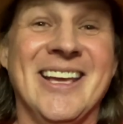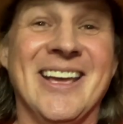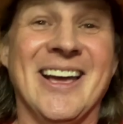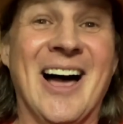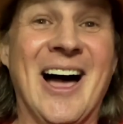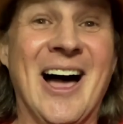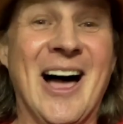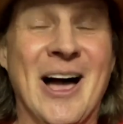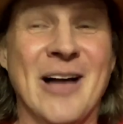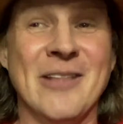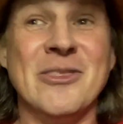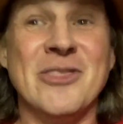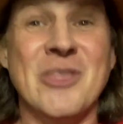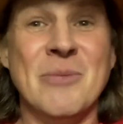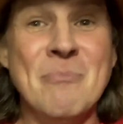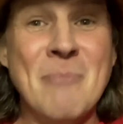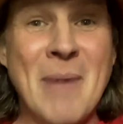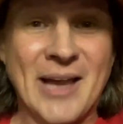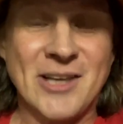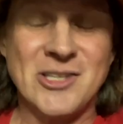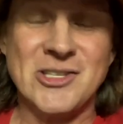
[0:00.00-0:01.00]
the
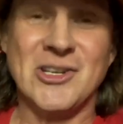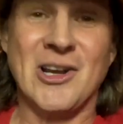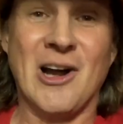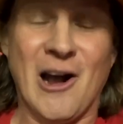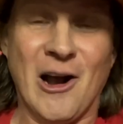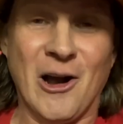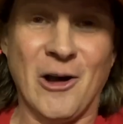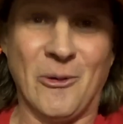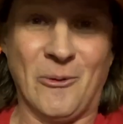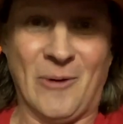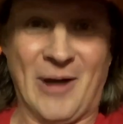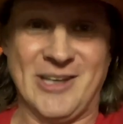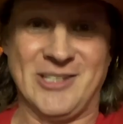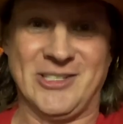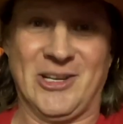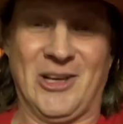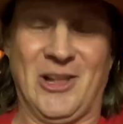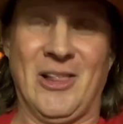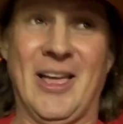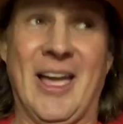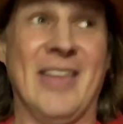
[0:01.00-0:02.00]
Mex car
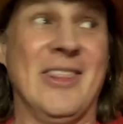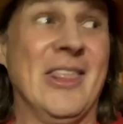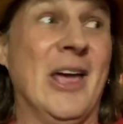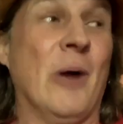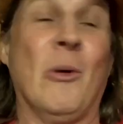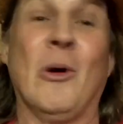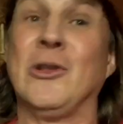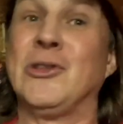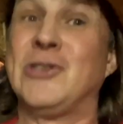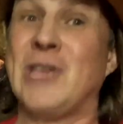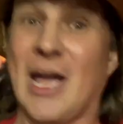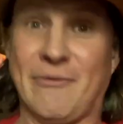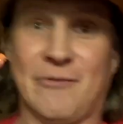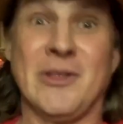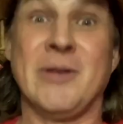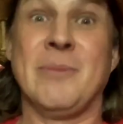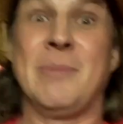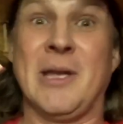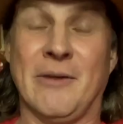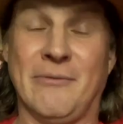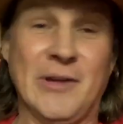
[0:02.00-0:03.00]
rental, and there will
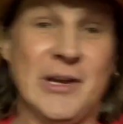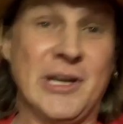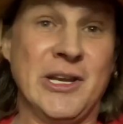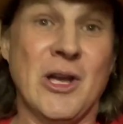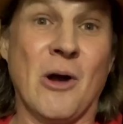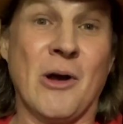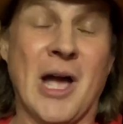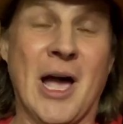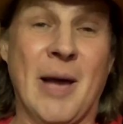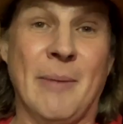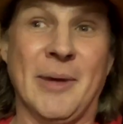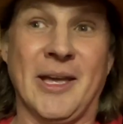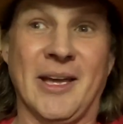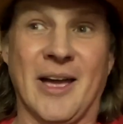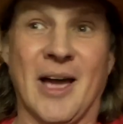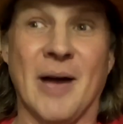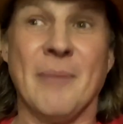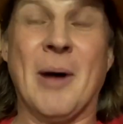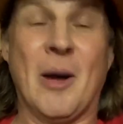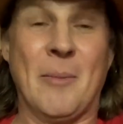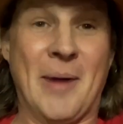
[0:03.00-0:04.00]
definitely be a video coming
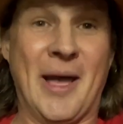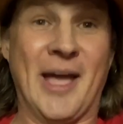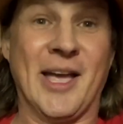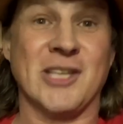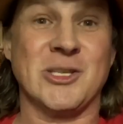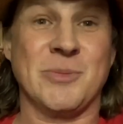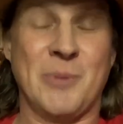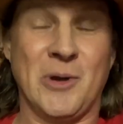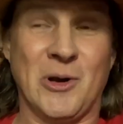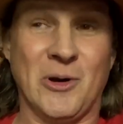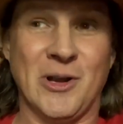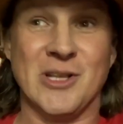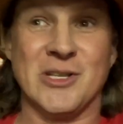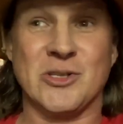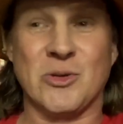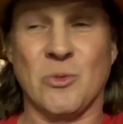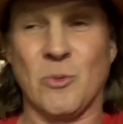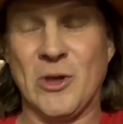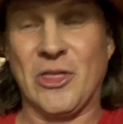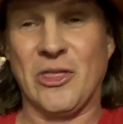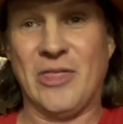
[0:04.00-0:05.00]
about my
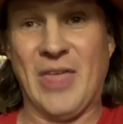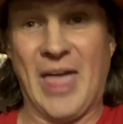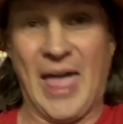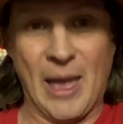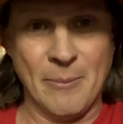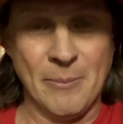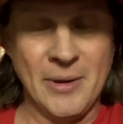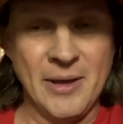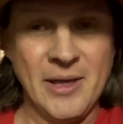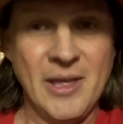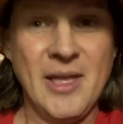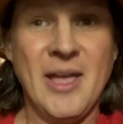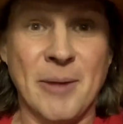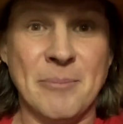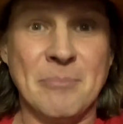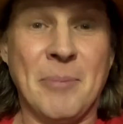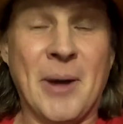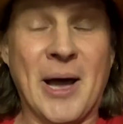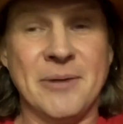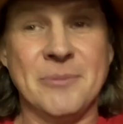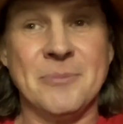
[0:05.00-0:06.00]
experience with them.
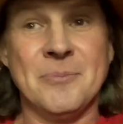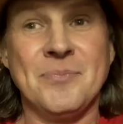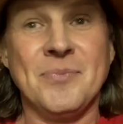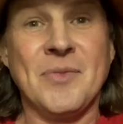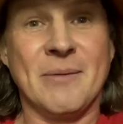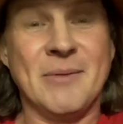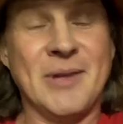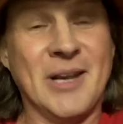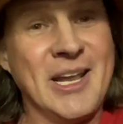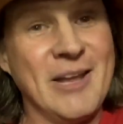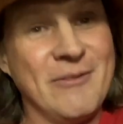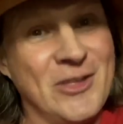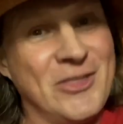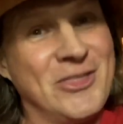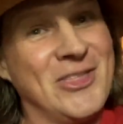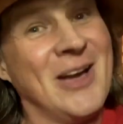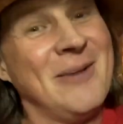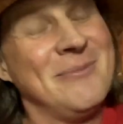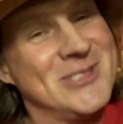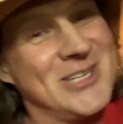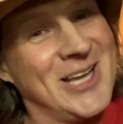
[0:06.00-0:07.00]
But I'm gonna give the
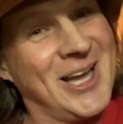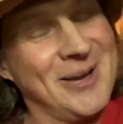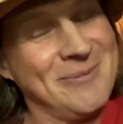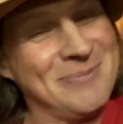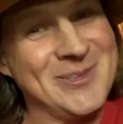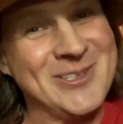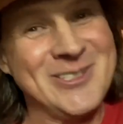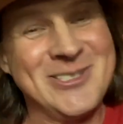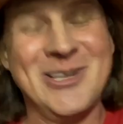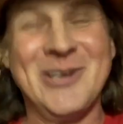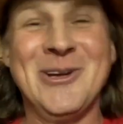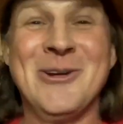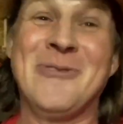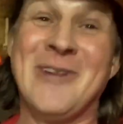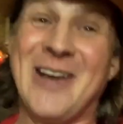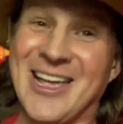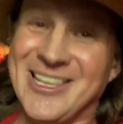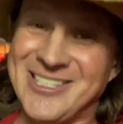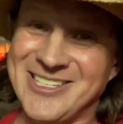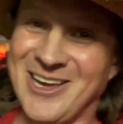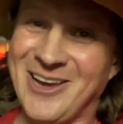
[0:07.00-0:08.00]
thumbs up to
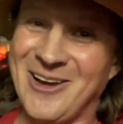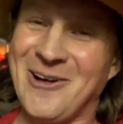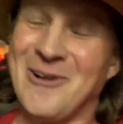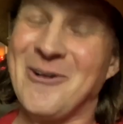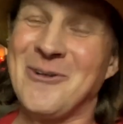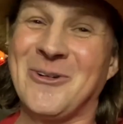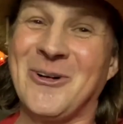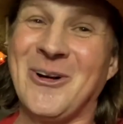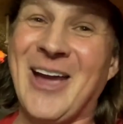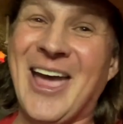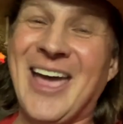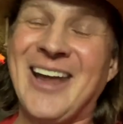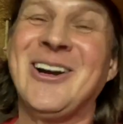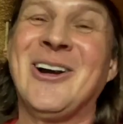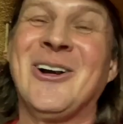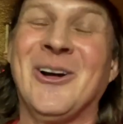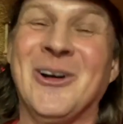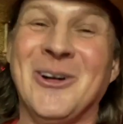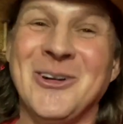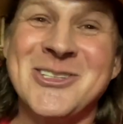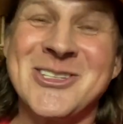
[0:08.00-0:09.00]
Venezia over at
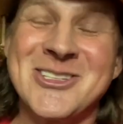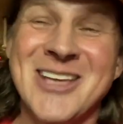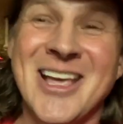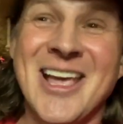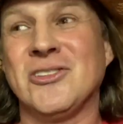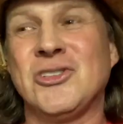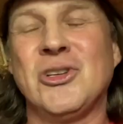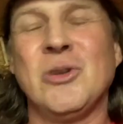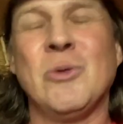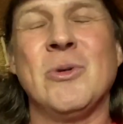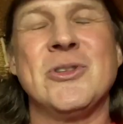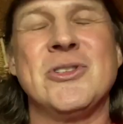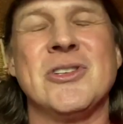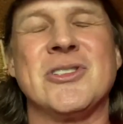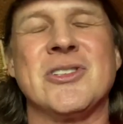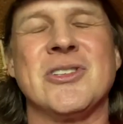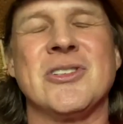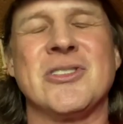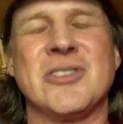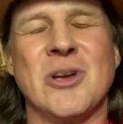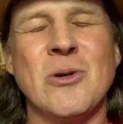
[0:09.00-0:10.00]
Hertz. She was
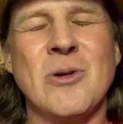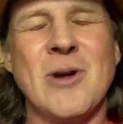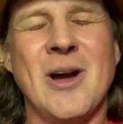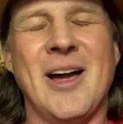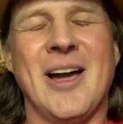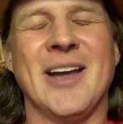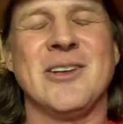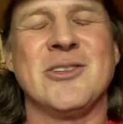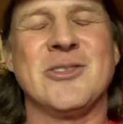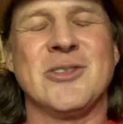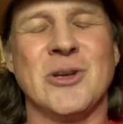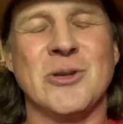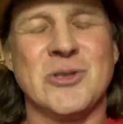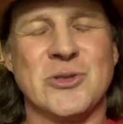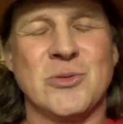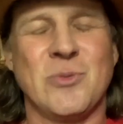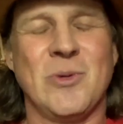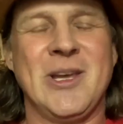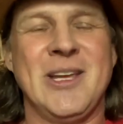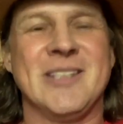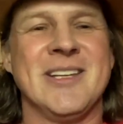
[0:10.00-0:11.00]
just so kind, so
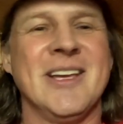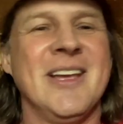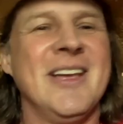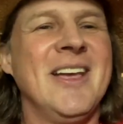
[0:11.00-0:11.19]
sweet,